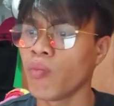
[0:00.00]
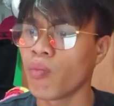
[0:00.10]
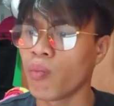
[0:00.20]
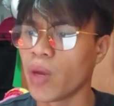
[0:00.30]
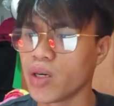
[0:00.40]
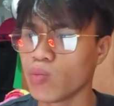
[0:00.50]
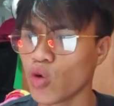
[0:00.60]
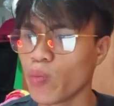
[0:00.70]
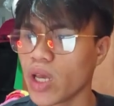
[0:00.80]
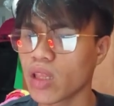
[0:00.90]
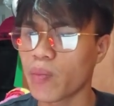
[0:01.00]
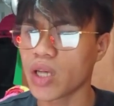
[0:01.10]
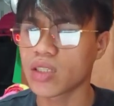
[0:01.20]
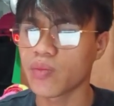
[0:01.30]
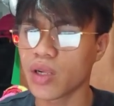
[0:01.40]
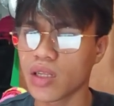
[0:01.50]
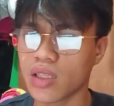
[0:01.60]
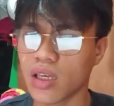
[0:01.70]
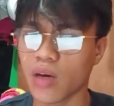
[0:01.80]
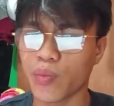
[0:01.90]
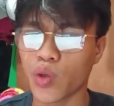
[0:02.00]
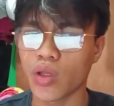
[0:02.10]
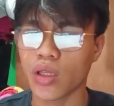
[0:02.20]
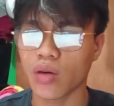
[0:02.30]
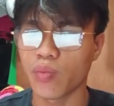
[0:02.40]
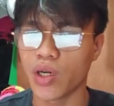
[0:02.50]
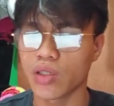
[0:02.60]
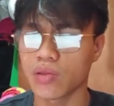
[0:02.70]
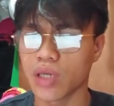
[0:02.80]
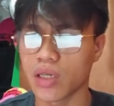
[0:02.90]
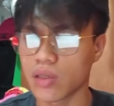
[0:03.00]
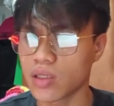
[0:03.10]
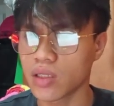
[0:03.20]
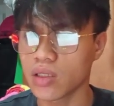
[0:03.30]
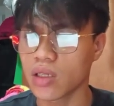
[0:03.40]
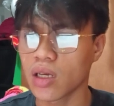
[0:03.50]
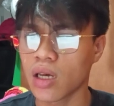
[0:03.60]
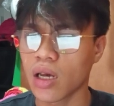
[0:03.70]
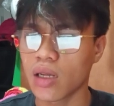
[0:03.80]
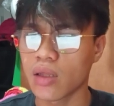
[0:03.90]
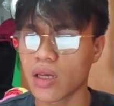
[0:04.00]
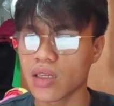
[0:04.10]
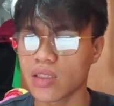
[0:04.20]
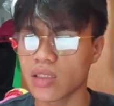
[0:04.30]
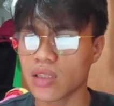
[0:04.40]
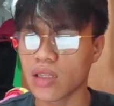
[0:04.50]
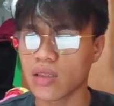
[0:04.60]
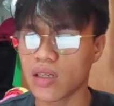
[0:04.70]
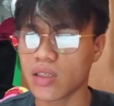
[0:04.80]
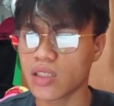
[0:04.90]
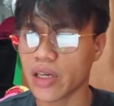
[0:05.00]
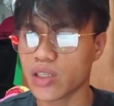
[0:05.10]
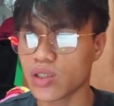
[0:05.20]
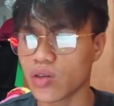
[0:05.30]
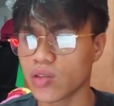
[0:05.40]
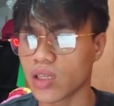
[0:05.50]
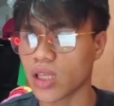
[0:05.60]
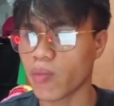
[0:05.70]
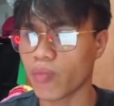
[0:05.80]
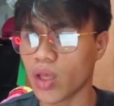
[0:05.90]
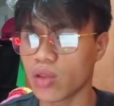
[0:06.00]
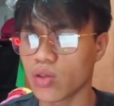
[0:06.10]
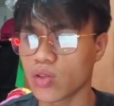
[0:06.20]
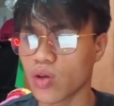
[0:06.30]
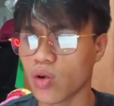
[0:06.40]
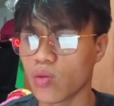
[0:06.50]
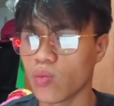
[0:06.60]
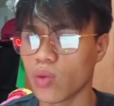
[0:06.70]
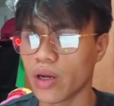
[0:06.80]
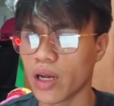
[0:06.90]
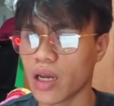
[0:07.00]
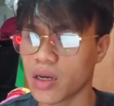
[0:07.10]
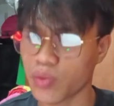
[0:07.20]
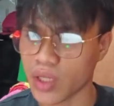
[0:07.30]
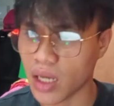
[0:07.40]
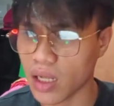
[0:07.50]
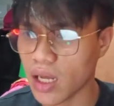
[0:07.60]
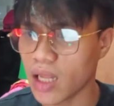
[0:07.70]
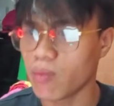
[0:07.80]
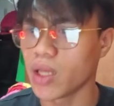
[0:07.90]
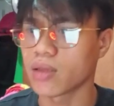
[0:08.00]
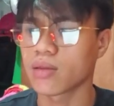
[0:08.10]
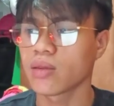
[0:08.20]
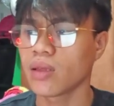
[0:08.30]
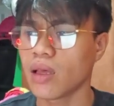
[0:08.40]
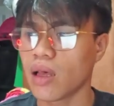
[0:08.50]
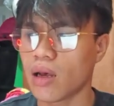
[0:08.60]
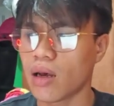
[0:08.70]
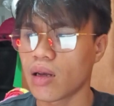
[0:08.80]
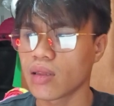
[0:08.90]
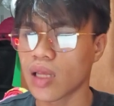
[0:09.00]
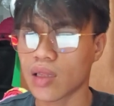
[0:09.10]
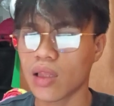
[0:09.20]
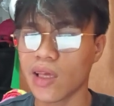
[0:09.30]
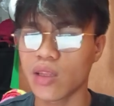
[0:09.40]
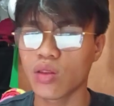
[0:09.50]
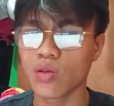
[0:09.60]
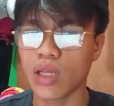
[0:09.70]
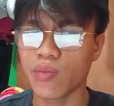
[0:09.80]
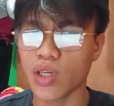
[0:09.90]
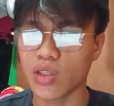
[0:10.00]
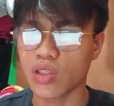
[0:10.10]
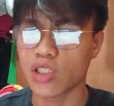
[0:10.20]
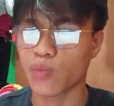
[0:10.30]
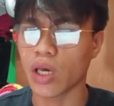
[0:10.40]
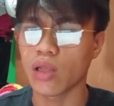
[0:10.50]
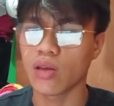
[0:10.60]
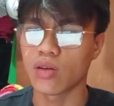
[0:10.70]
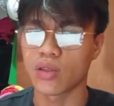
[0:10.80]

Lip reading: By removing the possibility of unit conversion errors, the standardization attempted to solve a critical element that lead to the mission's failure.